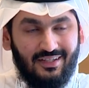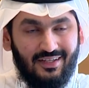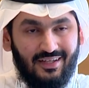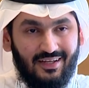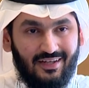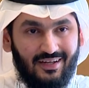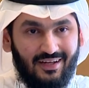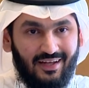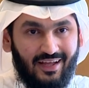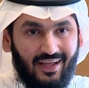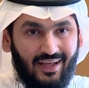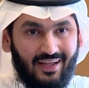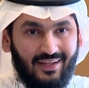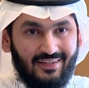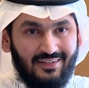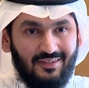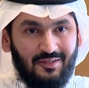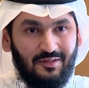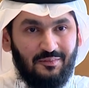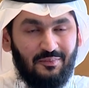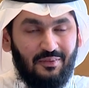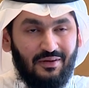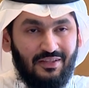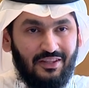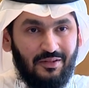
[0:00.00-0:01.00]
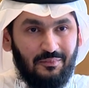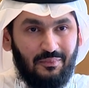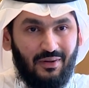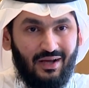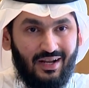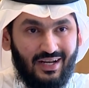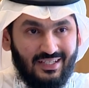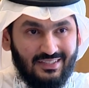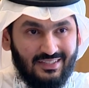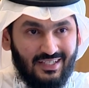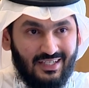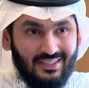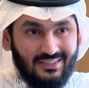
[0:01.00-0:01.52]
and the
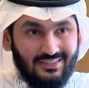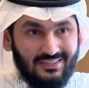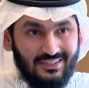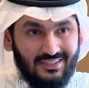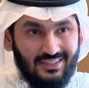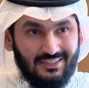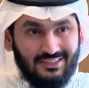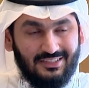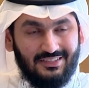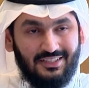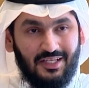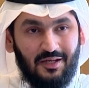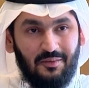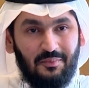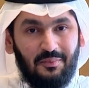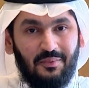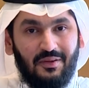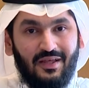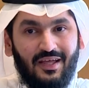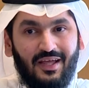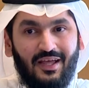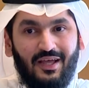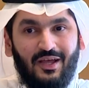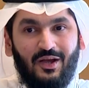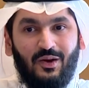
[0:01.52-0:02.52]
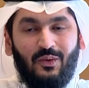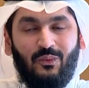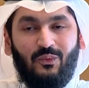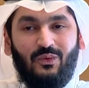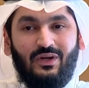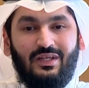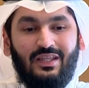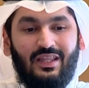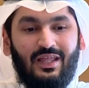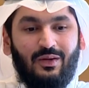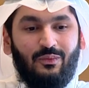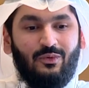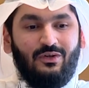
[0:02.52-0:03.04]
palletizing step.
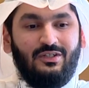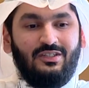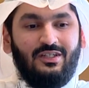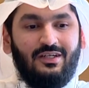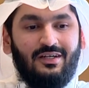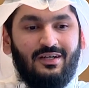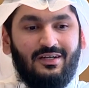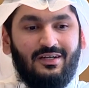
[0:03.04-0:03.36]
They were